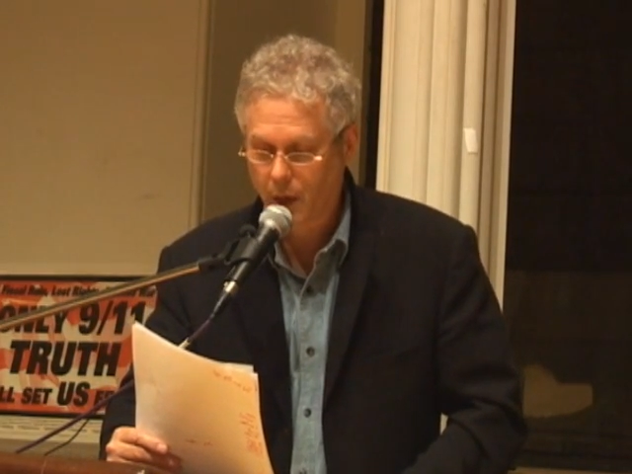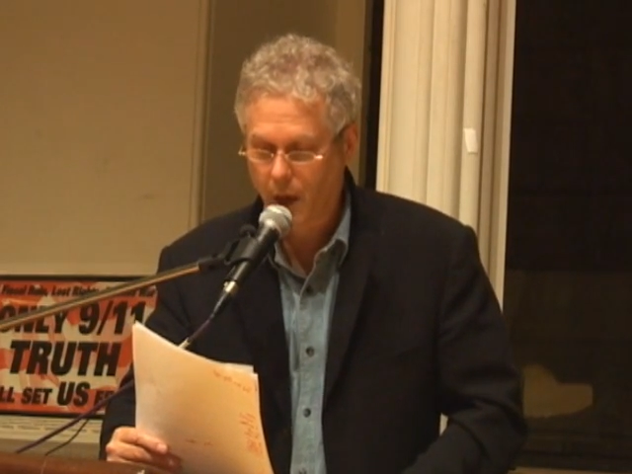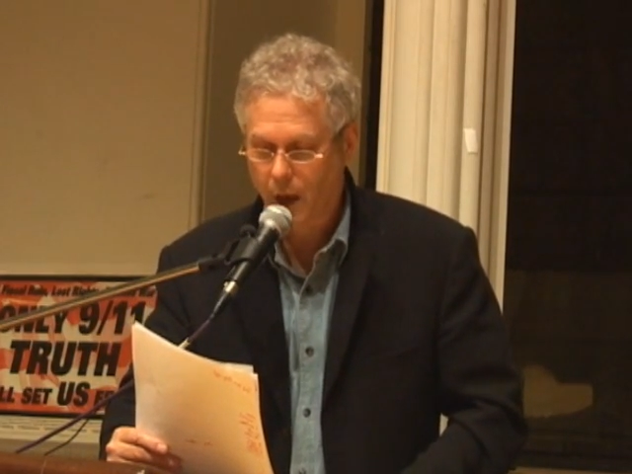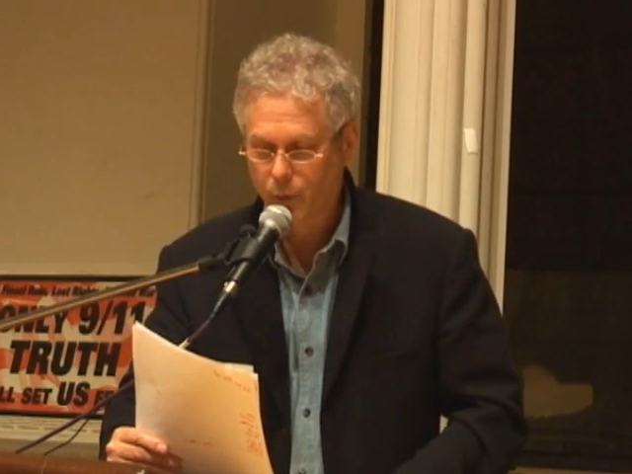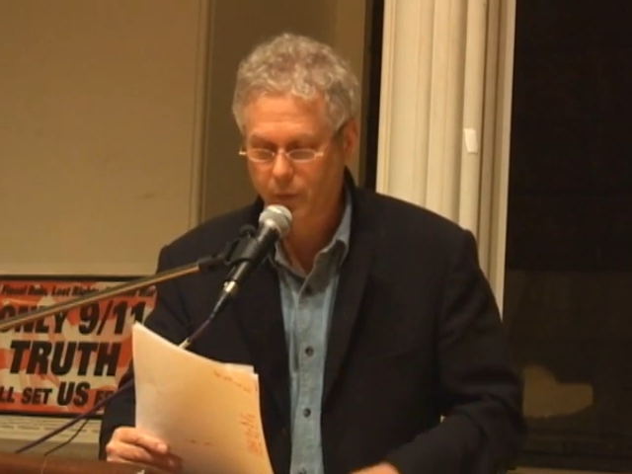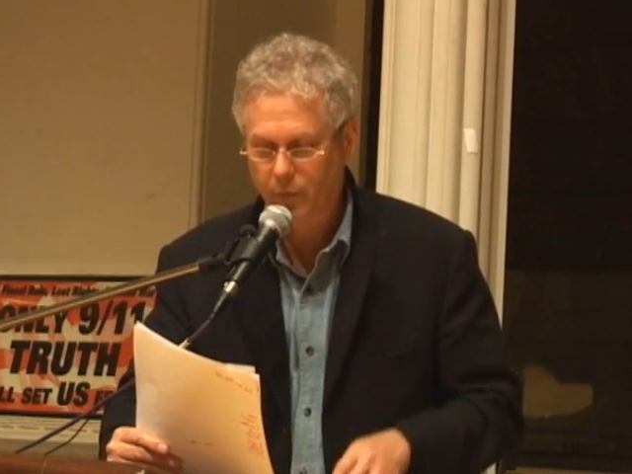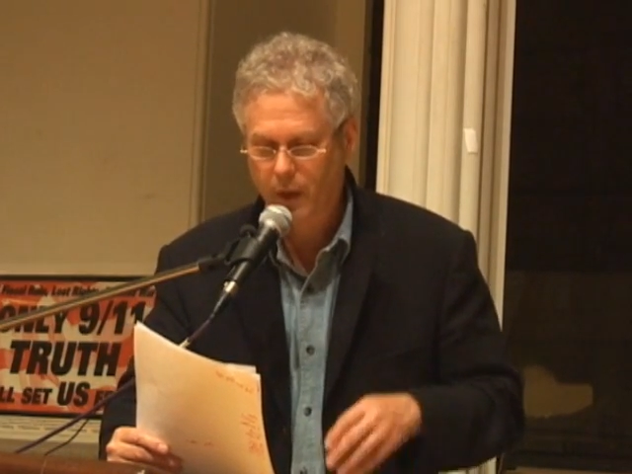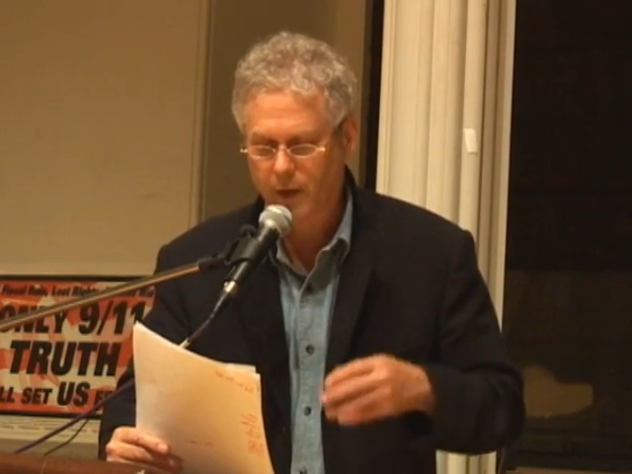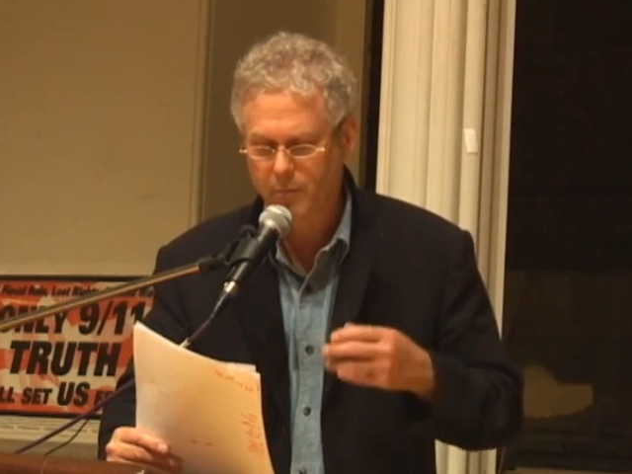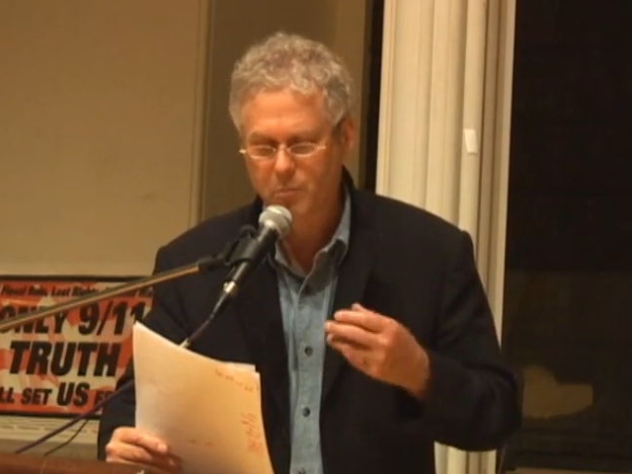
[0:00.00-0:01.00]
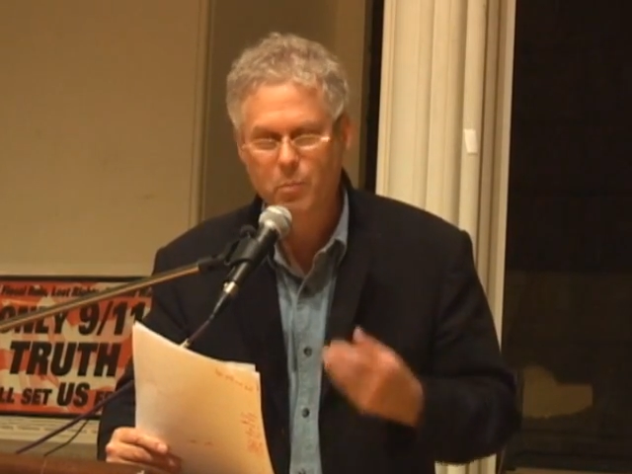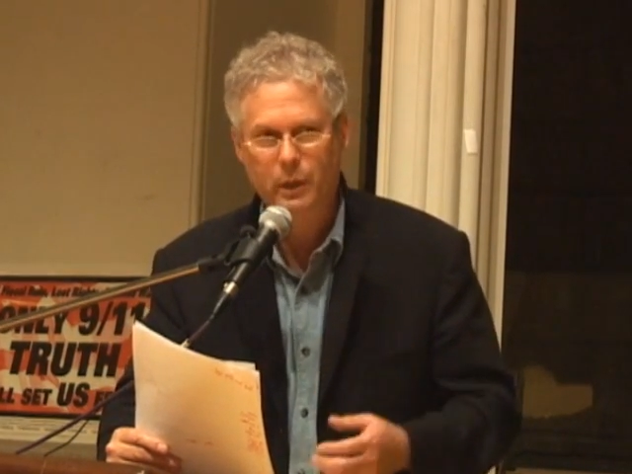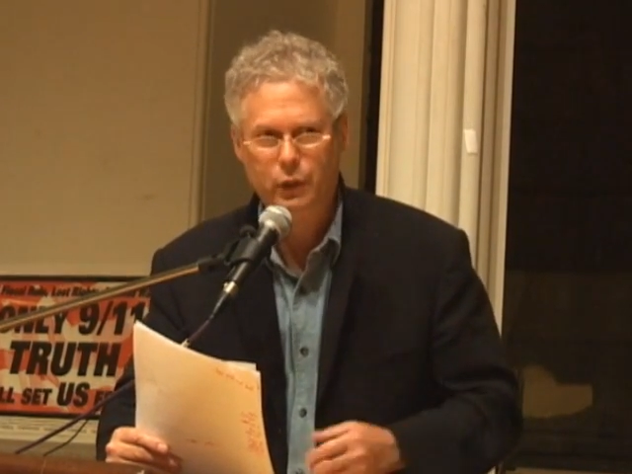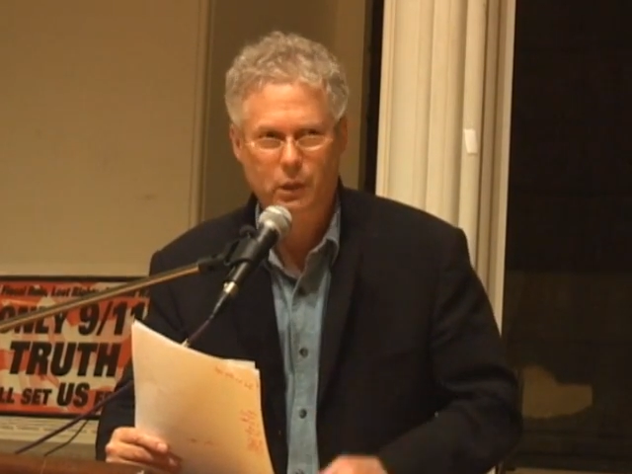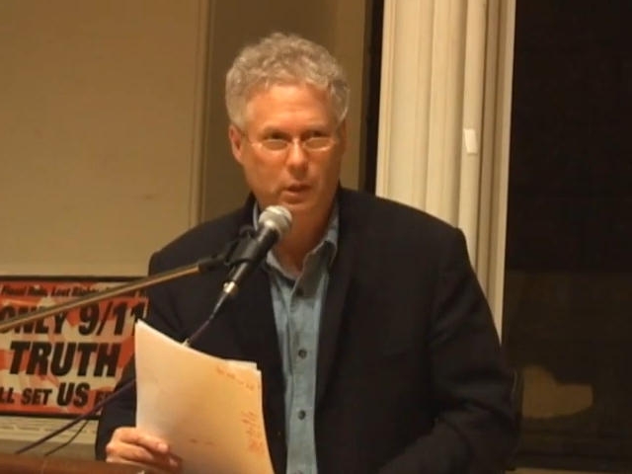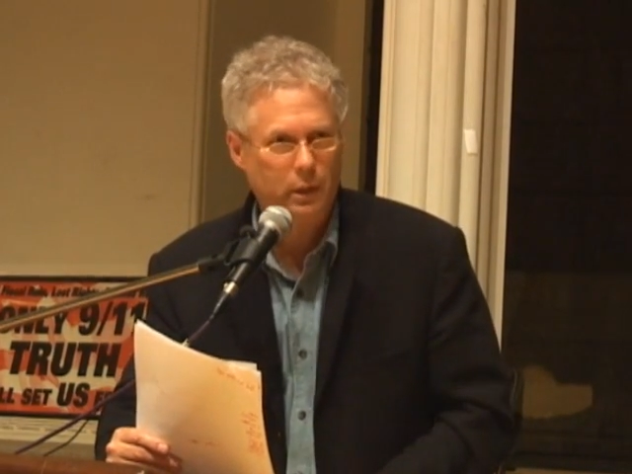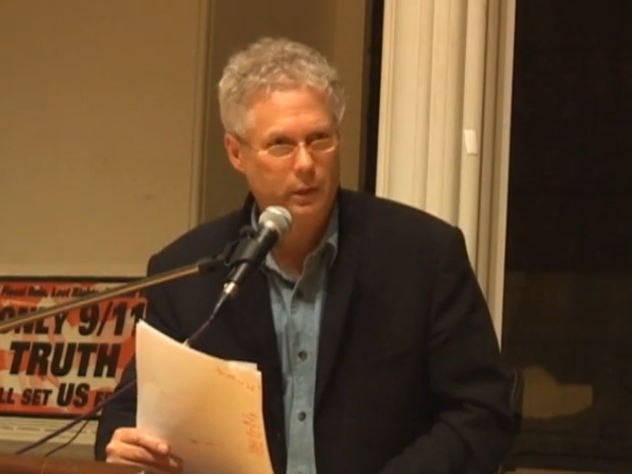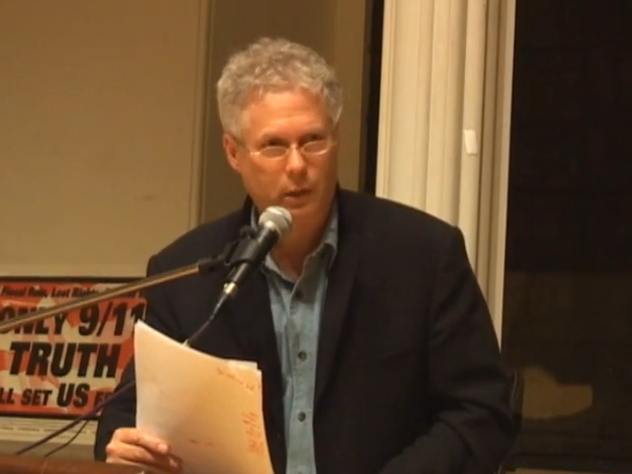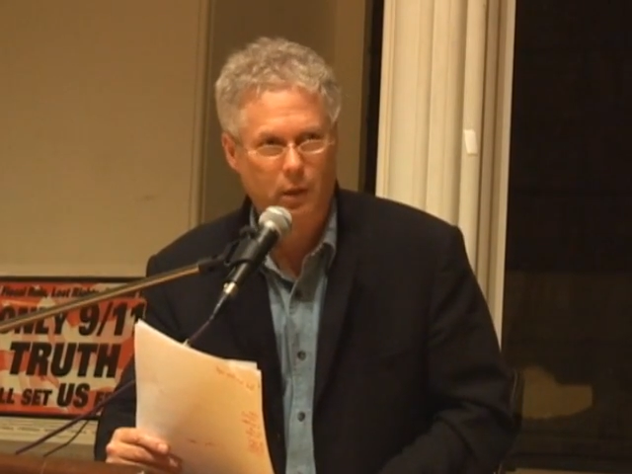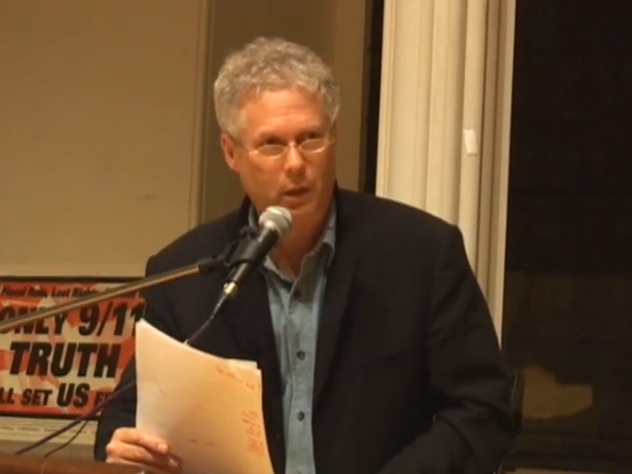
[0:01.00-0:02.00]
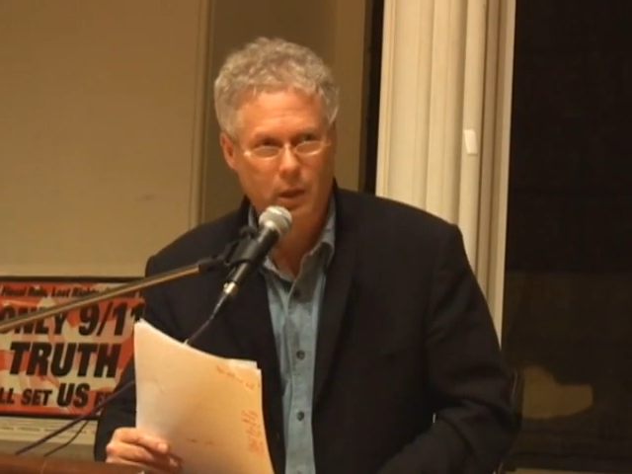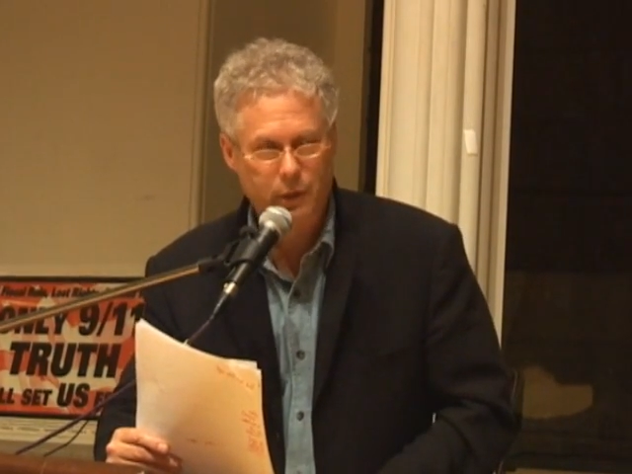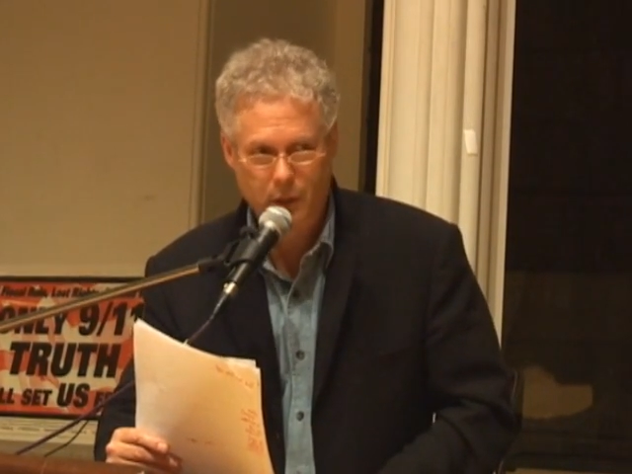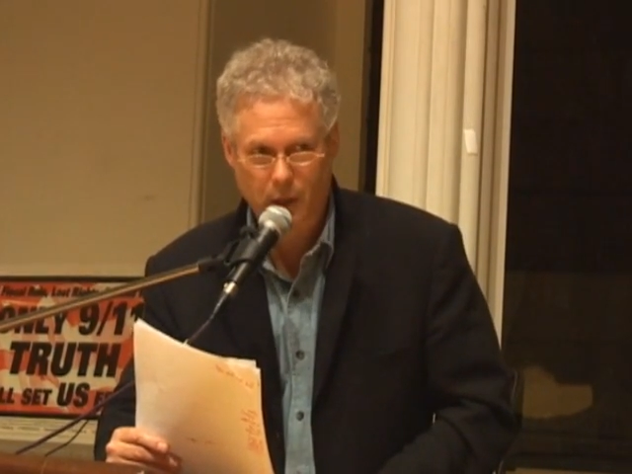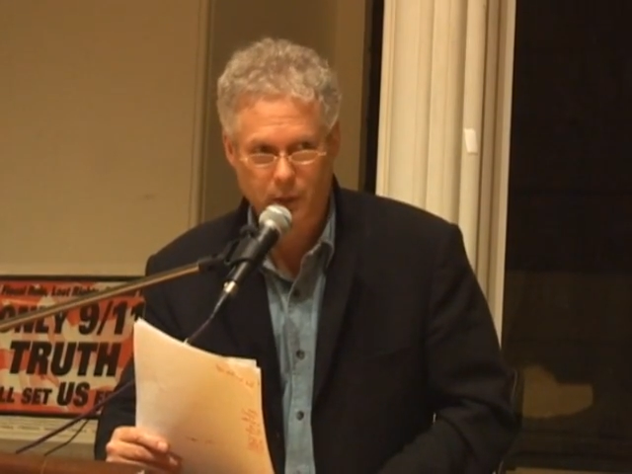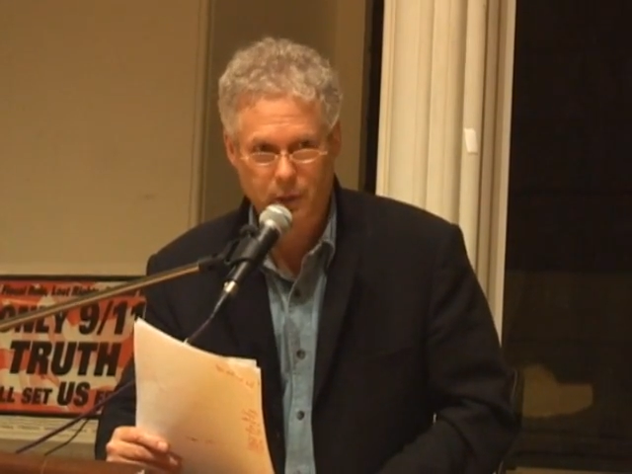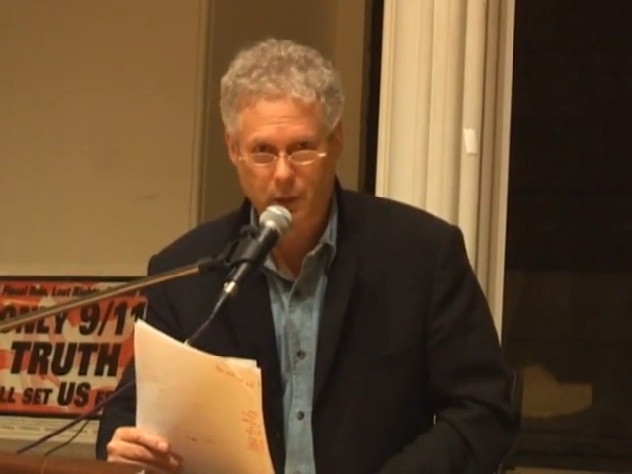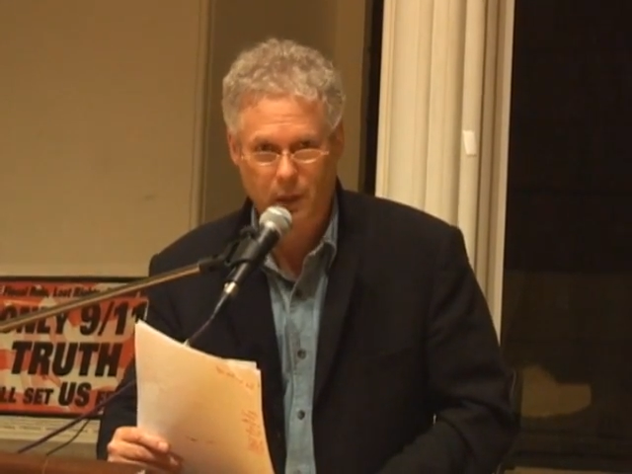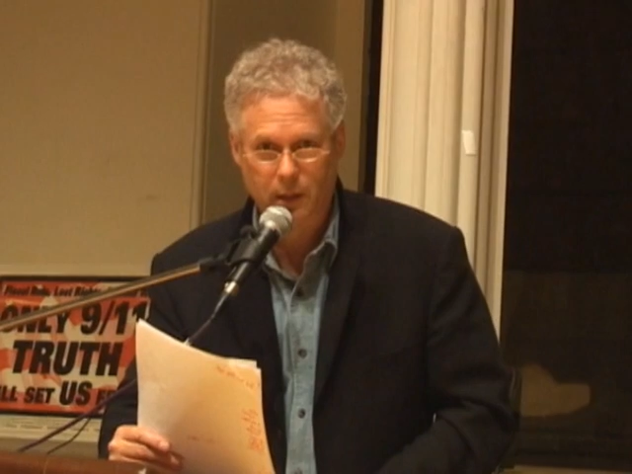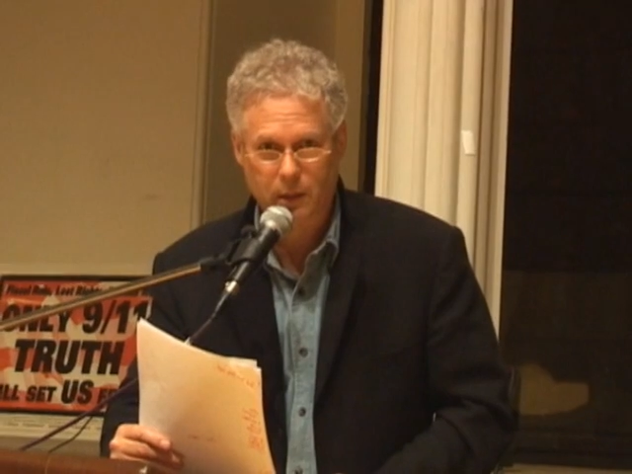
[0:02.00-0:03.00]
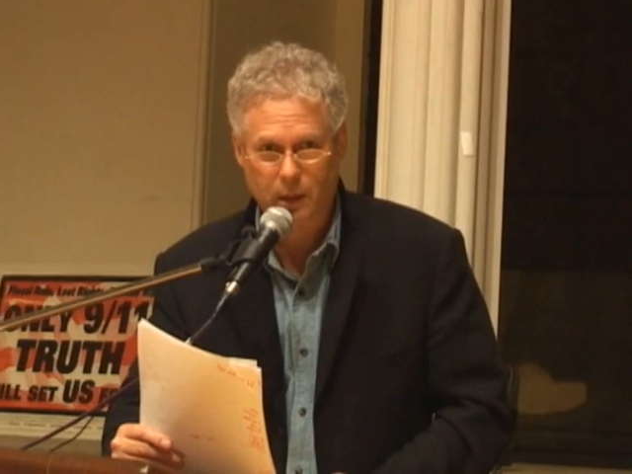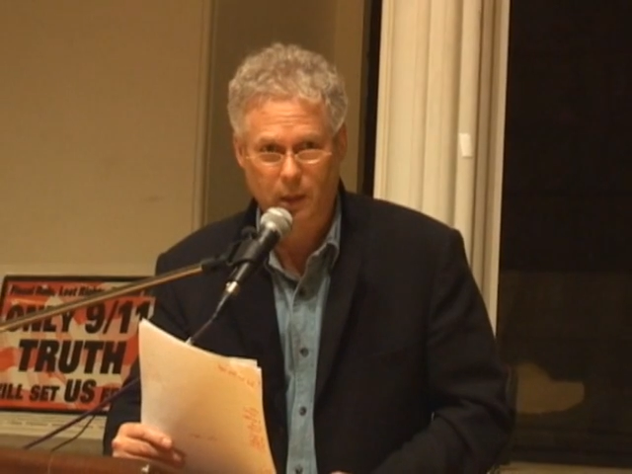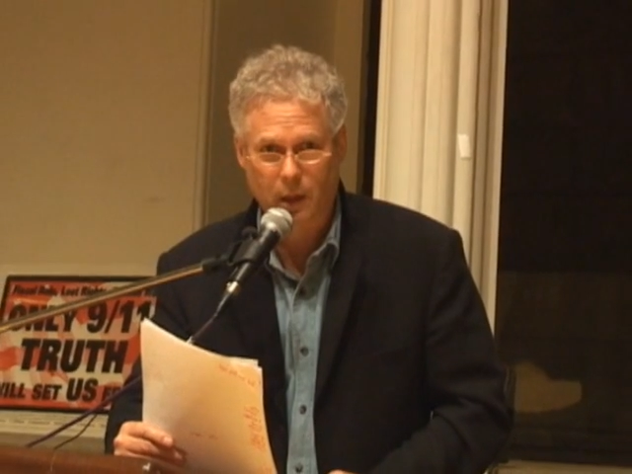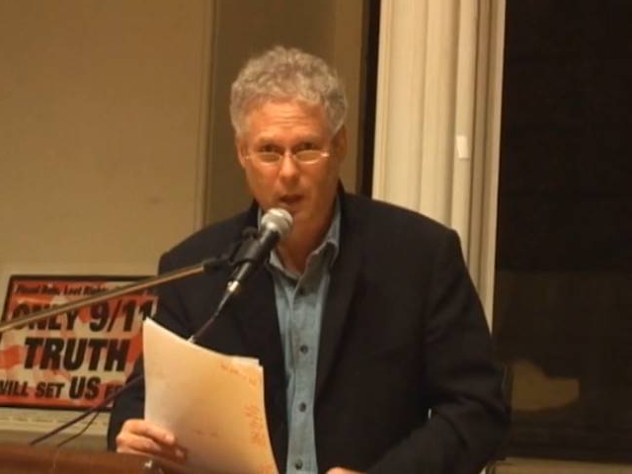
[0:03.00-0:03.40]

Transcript: I would have had a much clearer sense than I did